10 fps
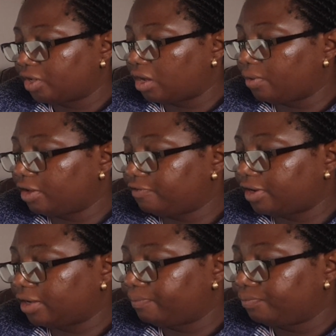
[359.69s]

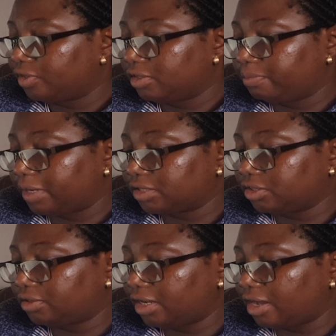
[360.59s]
However, the
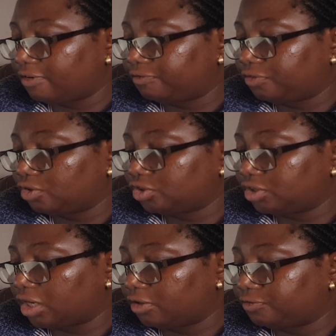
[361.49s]
bacteria are
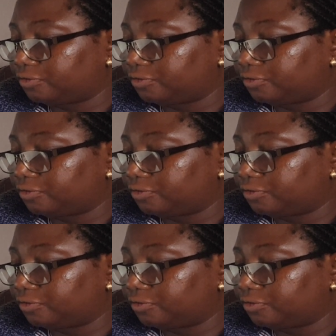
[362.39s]
flushed out